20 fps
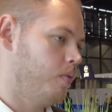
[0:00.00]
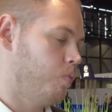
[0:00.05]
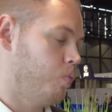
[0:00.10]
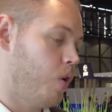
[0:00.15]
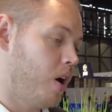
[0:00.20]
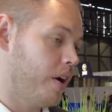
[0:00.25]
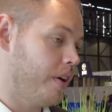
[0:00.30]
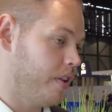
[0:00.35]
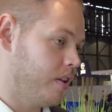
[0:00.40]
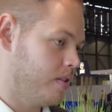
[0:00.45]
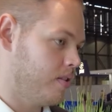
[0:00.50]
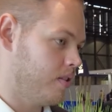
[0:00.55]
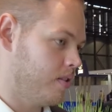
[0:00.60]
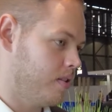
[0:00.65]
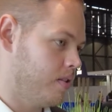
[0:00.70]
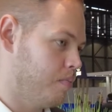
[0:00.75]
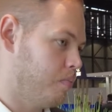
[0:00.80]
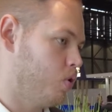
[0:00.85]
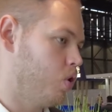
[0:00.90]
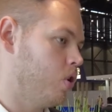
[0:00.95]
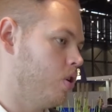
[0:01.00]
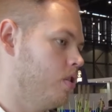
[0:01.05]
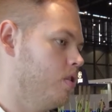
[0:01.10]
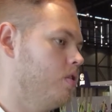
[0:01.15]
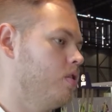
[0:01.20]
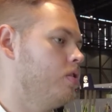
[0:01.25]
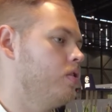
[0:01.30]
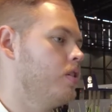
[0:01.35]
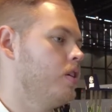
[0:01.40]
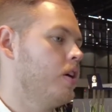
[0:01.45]
why this is important,
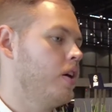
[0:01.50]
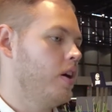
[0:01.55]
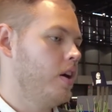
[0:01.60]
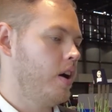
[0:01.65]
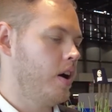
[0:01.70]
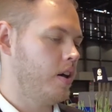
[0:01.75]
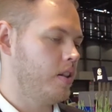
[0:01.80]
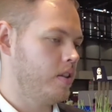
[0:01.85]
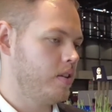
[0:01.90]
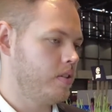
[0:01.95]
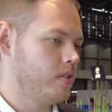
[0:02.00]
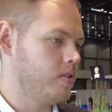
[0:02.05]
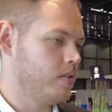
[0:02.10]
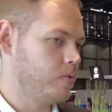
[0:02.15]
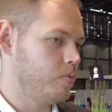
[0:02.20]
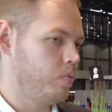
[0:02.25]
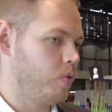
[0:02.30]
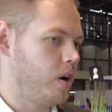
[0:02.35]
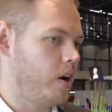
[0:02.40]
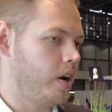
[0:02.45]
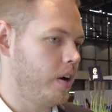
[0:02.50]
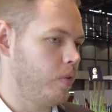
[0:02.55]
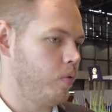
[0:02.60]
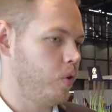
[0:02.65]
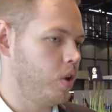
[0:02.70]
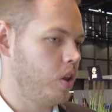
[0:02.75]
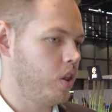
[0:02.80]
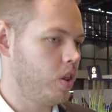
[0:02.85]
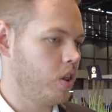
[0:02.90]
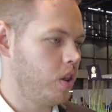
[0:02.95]
and this is why we